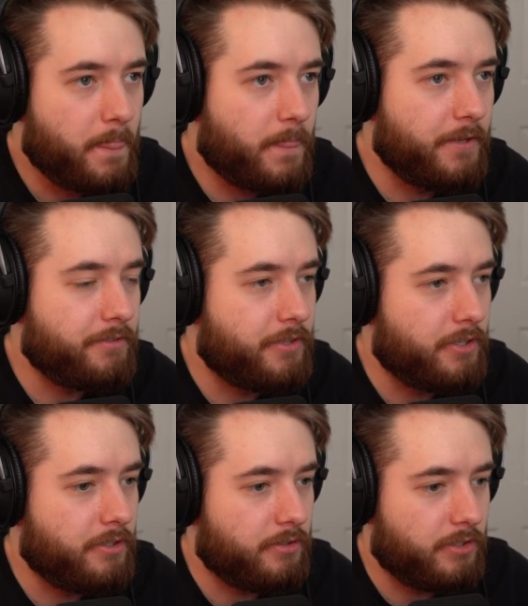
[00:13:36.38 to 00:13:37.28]
The
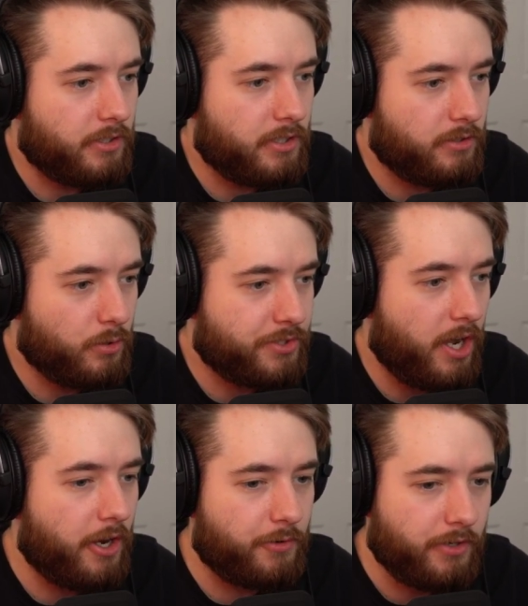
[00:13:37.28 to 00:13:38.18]
the the
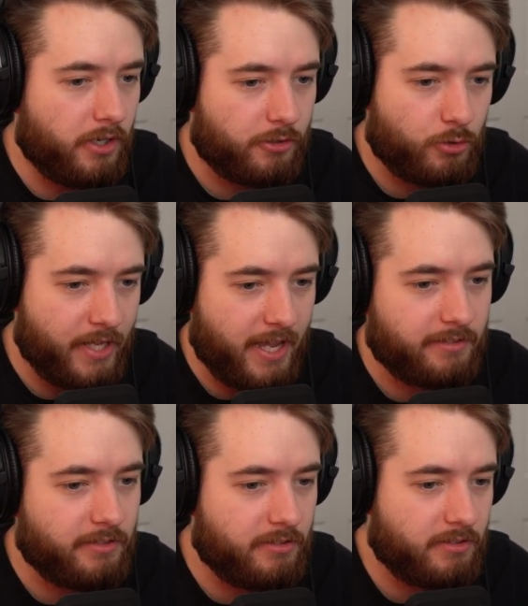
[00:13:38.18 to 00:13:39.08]
Cortana and her
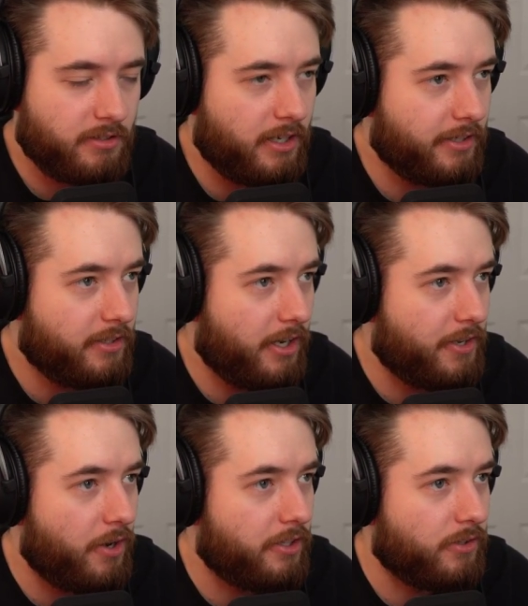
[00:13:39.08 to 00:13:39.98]
created. I I
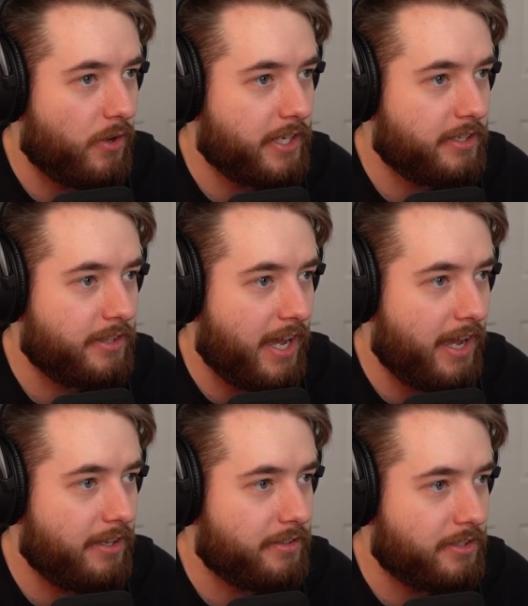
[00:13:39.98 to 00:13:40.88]
kind of like
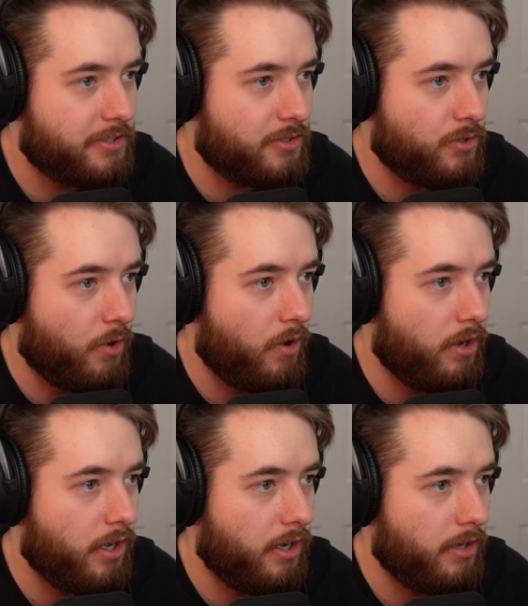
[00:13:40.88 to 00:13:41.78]
that that it's
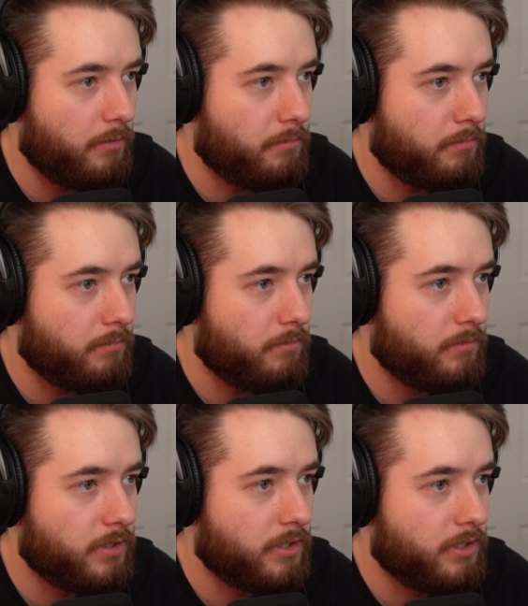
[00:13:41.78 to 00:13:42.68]
not um
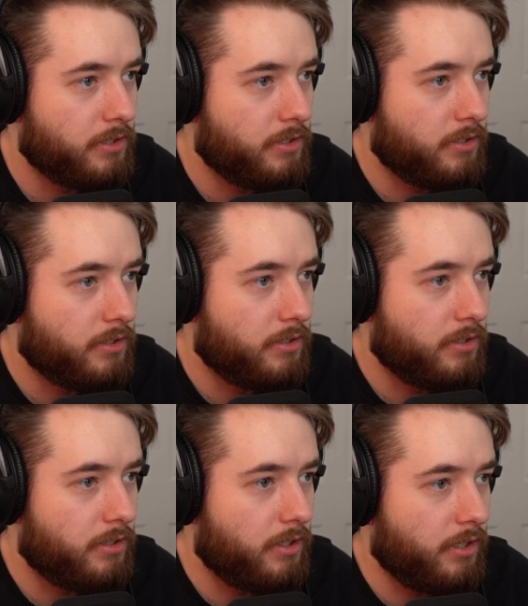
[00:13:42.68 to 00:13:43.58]

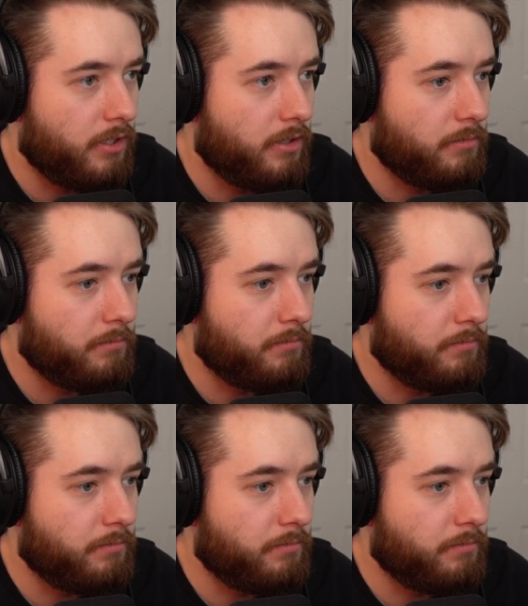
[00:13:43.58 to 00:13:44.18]
um